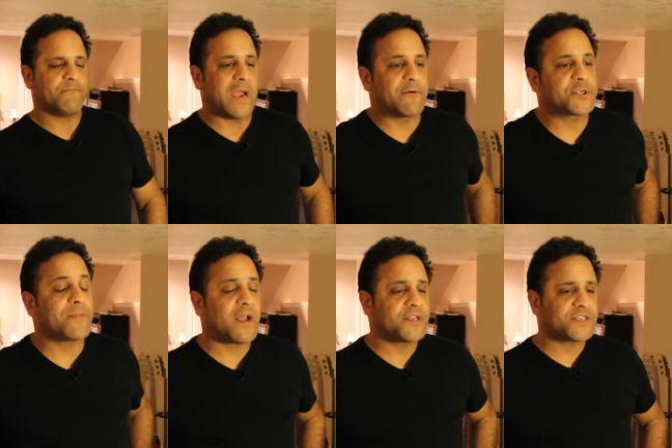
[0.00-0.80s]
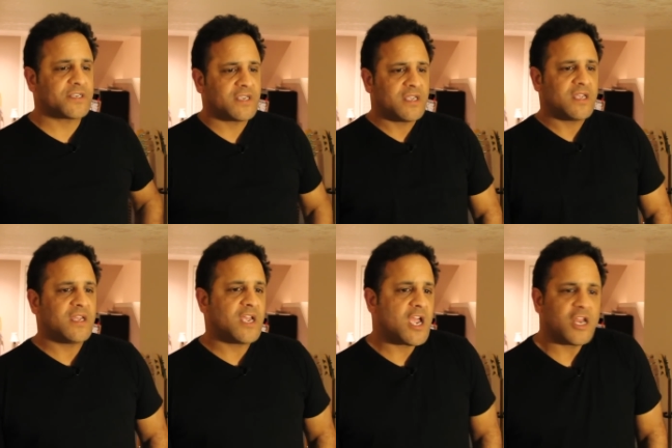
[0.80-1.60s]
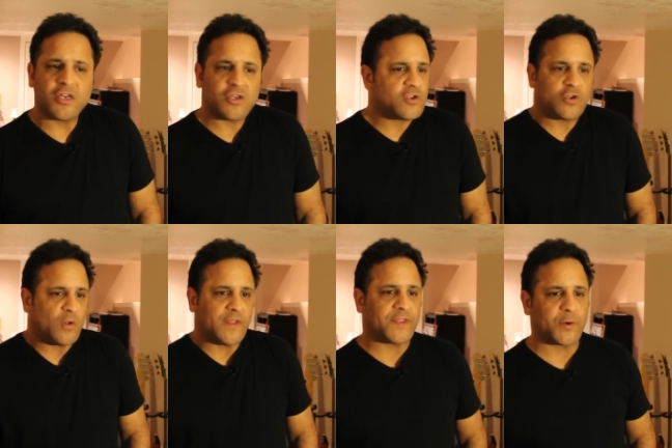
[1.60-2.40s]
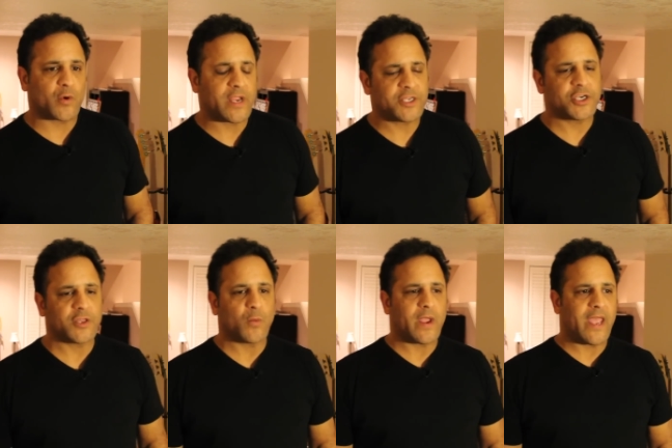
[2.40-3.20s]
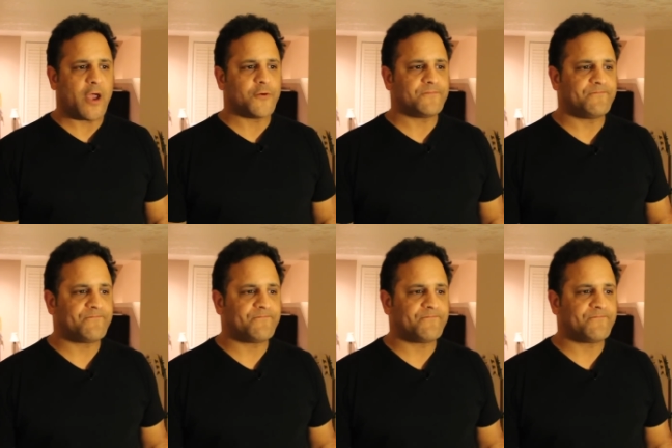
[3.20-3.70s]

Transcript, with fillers: My response? Don't let the door hit you on the way out.